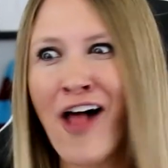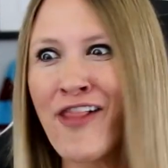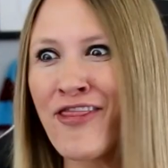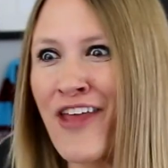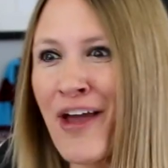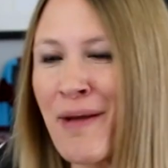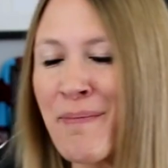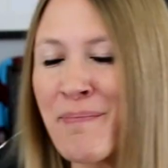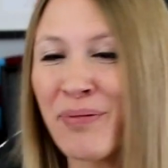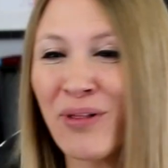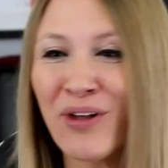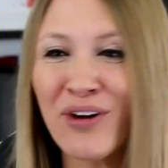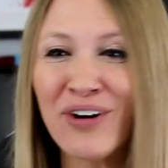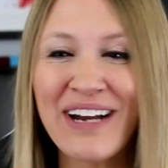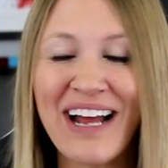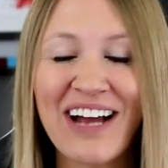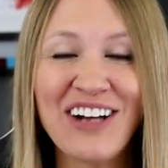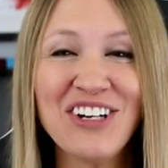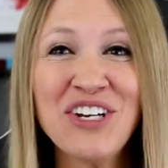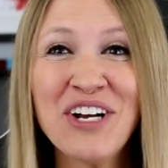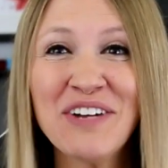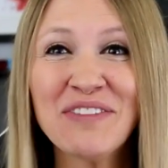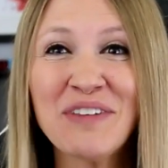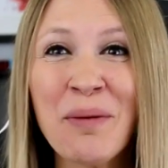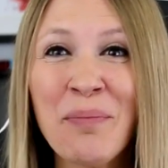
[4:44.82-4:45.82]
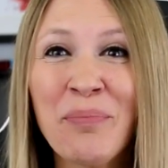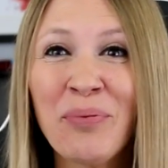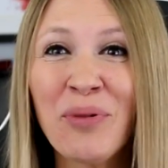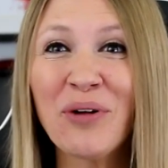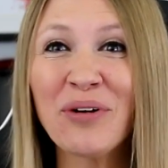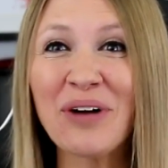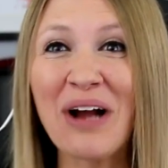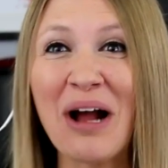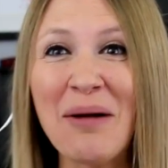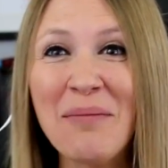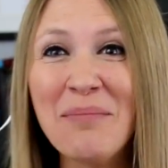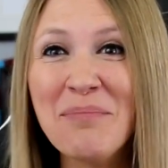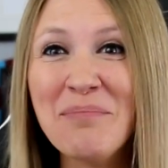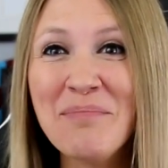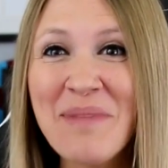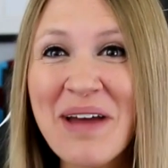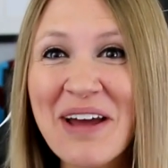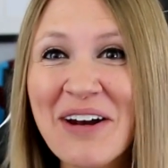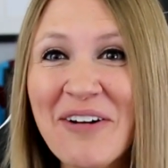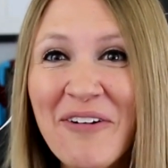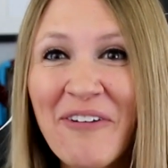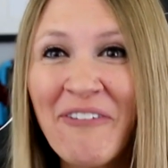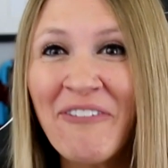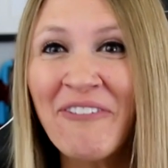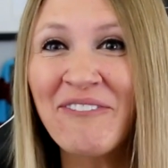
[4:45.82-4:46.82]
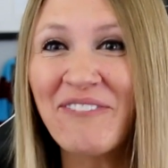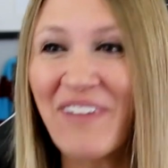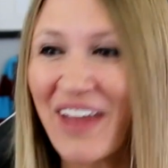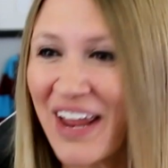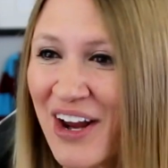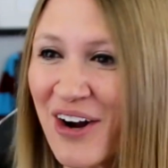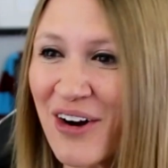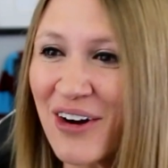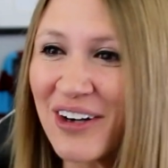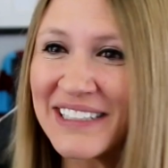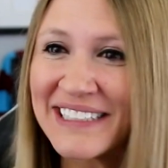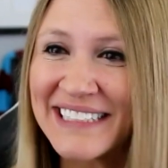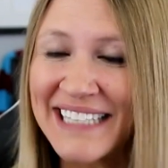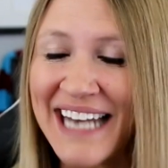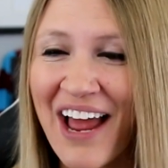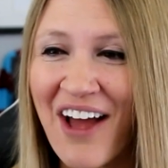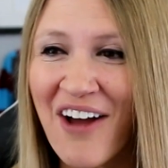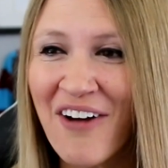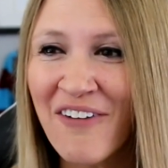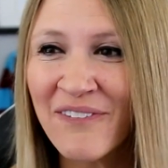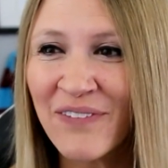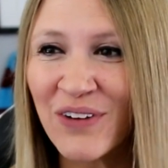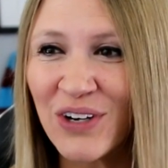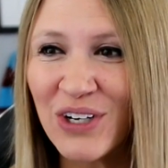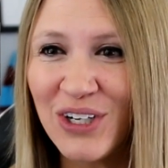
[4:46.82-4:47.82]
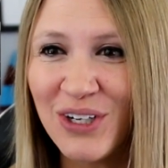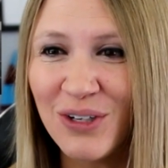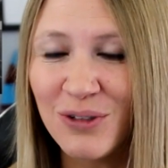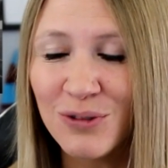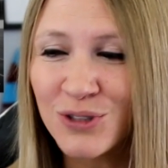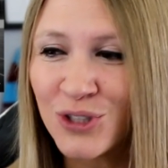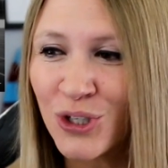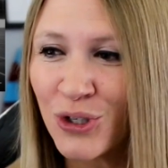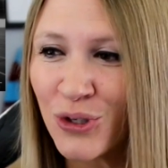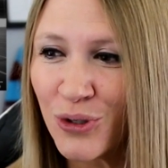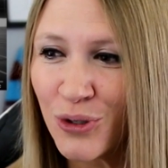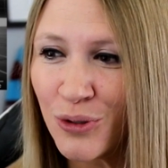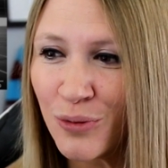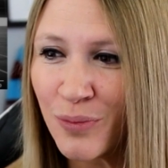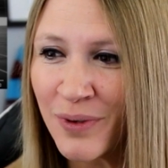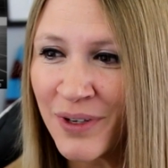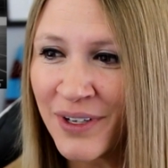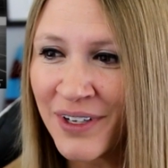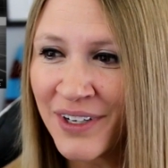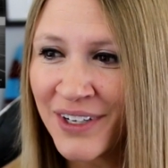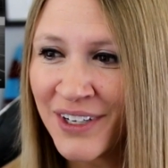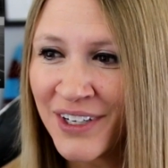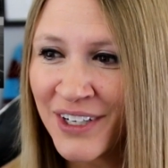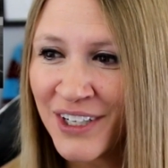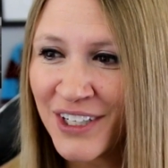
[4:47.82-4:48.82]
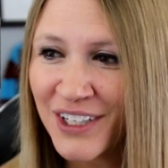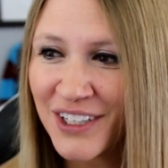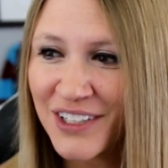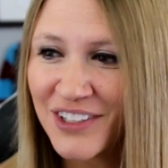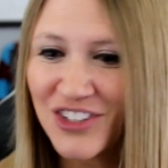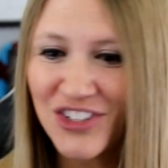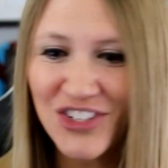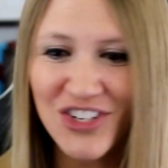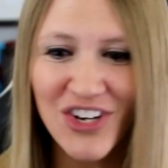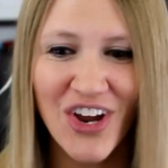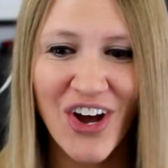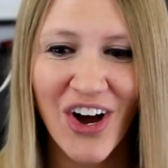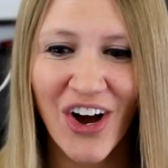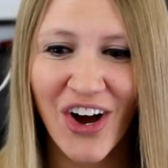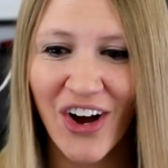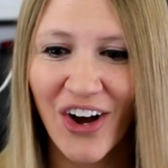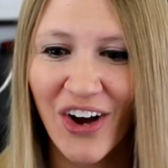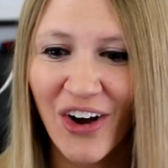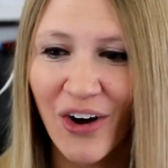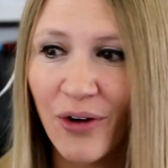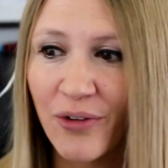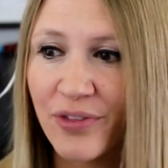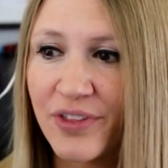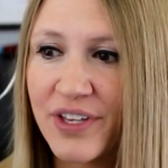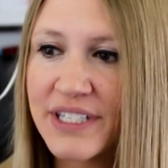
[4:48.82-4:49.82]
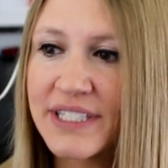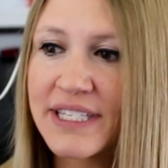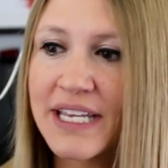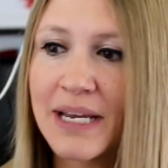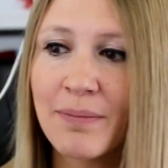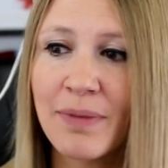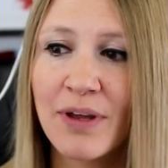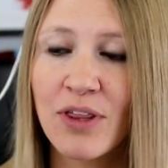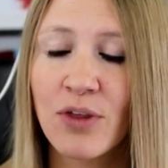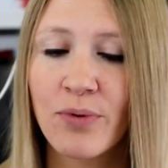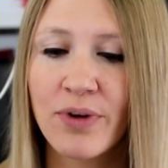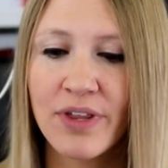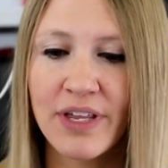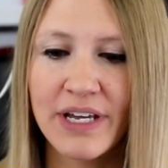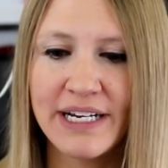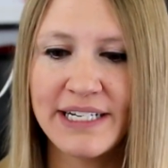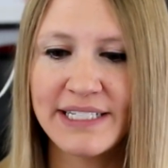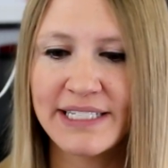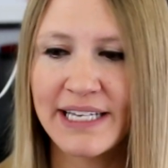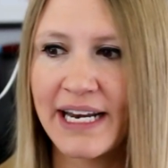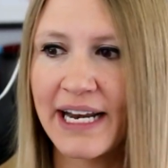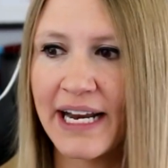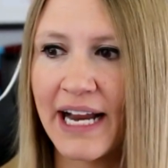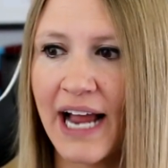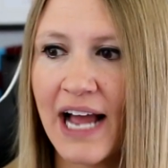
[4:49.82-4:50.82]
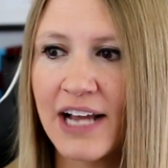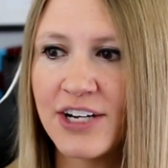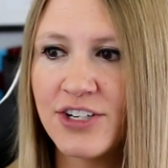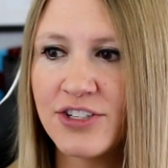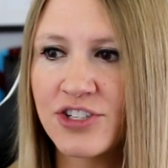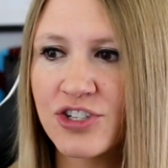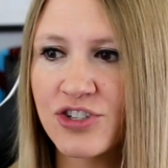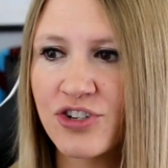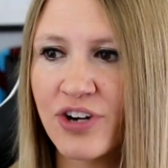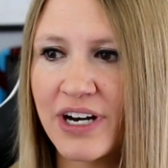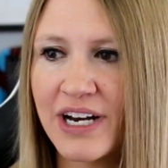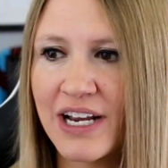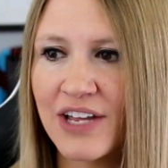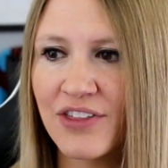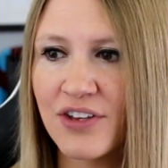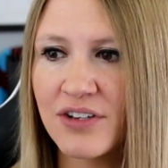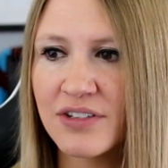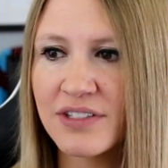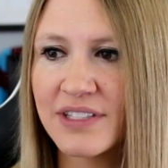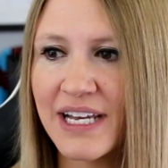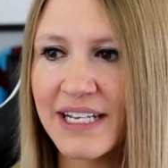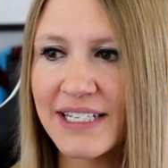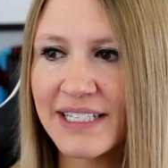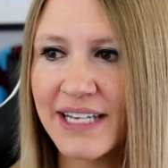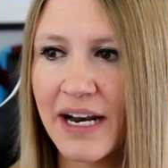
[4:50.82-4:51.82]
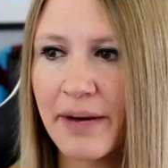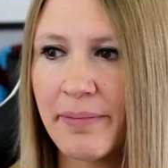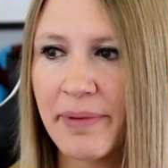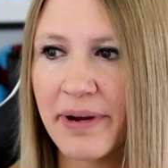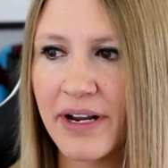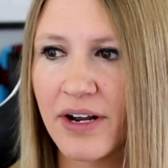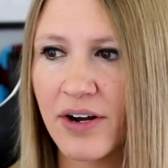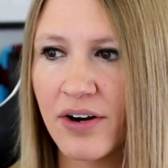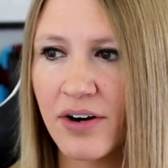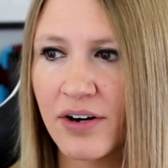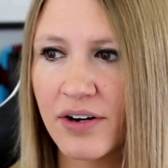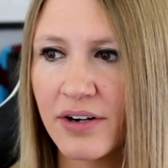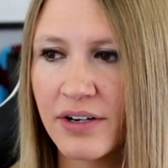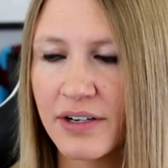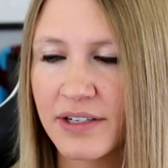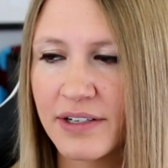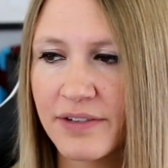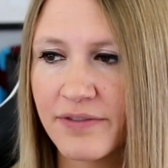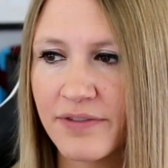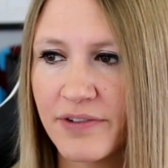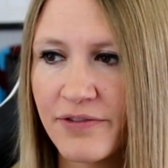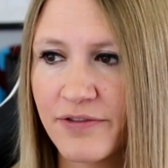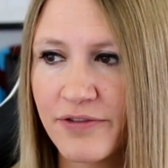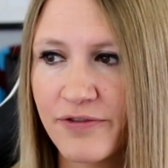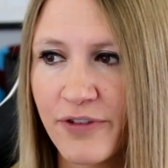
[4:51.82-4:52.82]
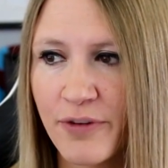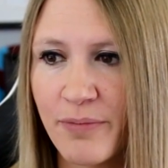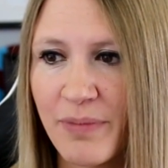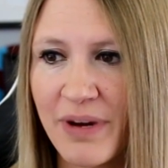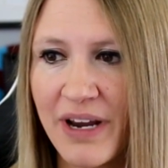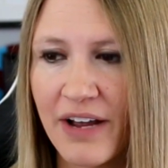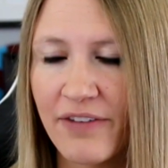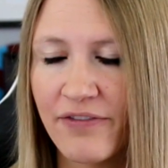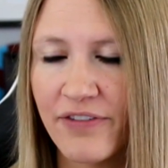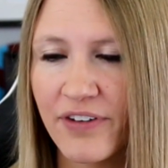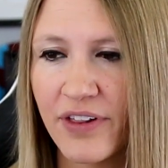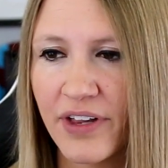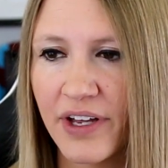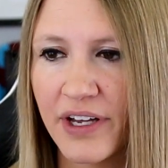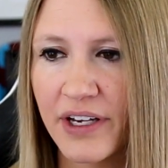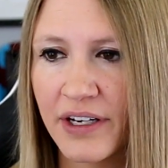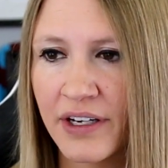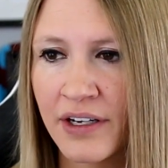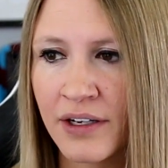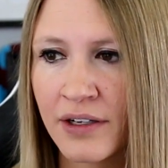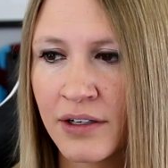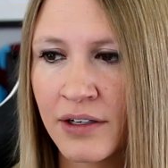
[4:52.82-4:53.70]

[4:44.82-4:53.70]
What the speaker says: They blurred out, you have to blur out middle fingers now for YouTube? No, this thing, by the way, that he's hitting, I used to try to hit those, that's gotta be hard for me, I feel like.